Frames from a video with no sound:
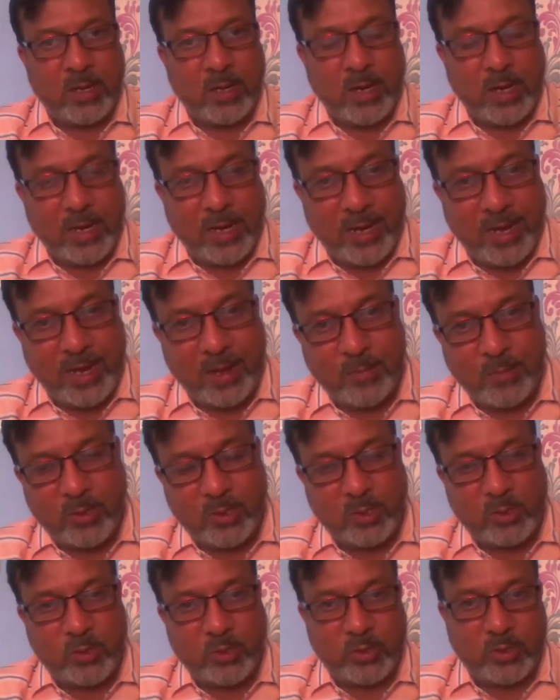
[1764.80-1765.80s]
name
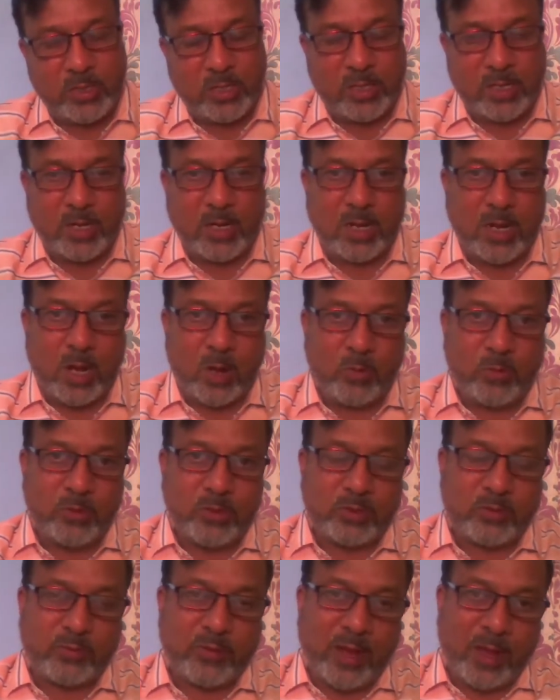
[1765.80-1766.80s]
in the society, and how
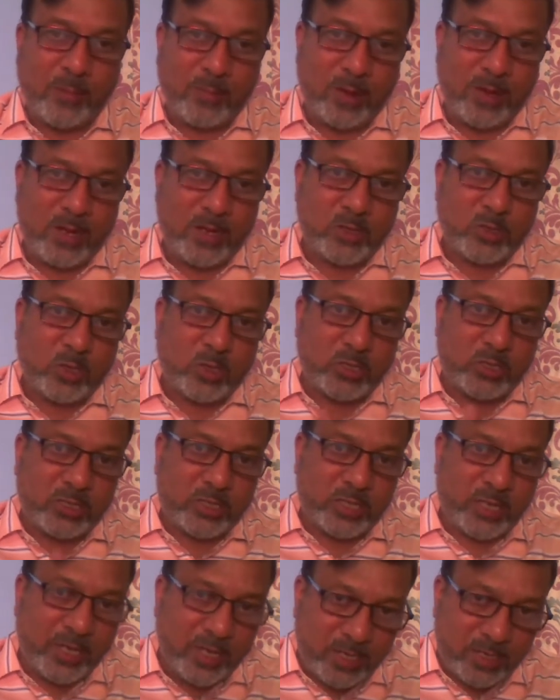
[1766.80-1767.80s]
his family is on
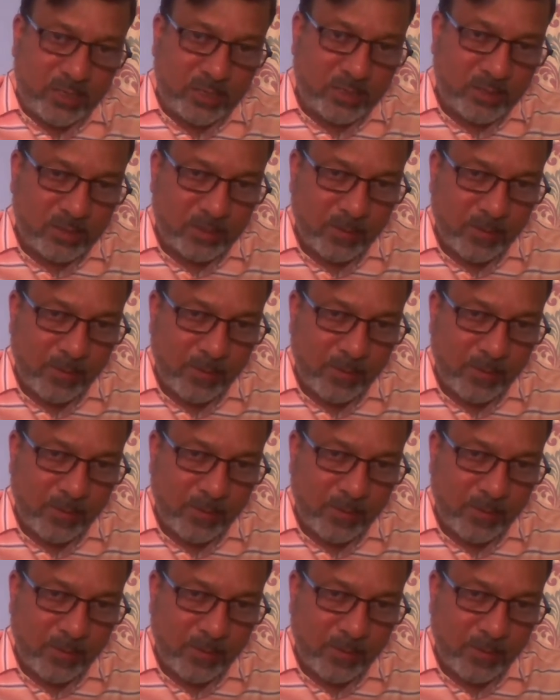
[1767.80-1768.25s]
streets.